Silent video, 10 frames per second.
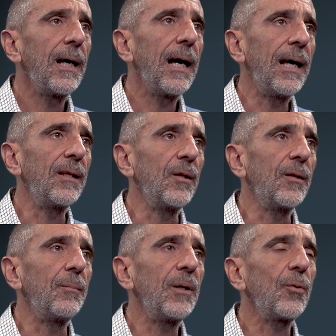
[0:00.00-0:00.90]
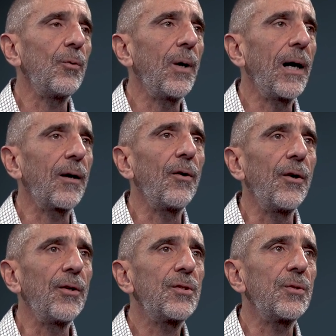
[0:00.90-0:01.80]
and the people who are
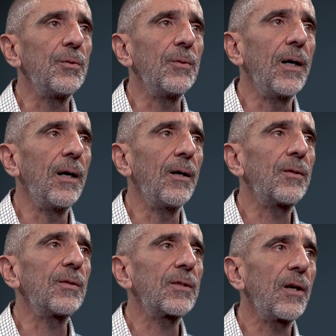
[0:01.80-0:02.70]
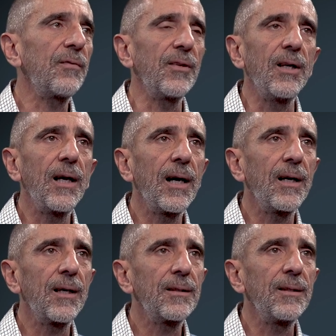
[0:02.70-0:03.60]
going to uh, to suffer
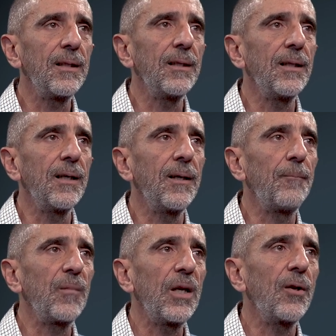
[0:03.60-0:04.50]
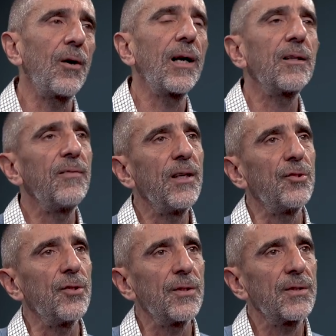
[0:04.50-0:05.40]
are the uh, you know are the
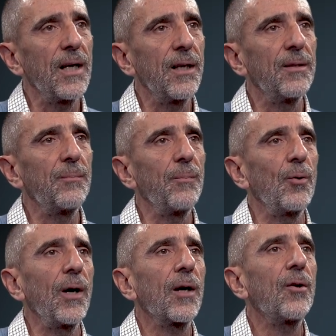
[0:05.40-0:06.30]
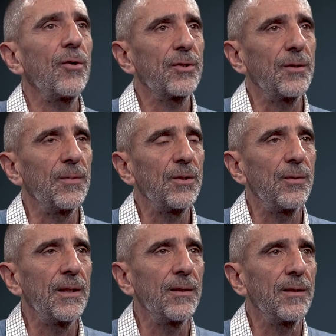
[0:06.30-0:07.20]
villagers, are the people who are caught in
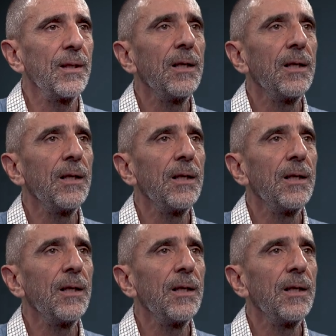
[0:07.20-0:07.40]
between